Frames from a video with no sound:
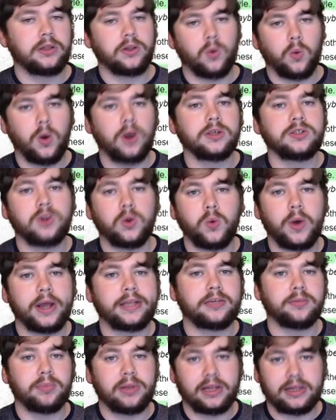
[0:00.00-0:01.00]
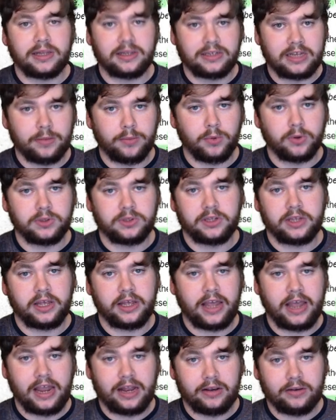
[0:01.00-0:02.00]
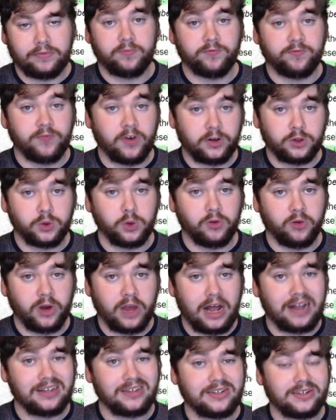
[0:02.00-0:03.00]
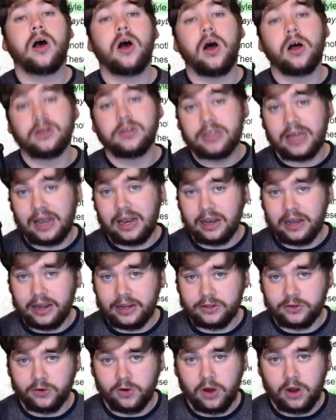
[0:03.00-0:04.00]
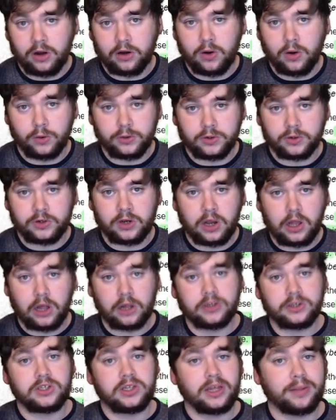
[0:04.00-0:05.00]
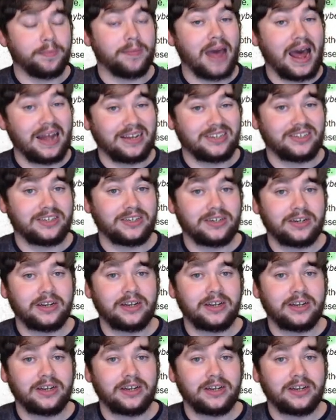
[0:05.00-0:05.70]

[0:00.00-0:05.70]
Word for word: There was no way to play the demos in virtual reality until later on closer to launch they patched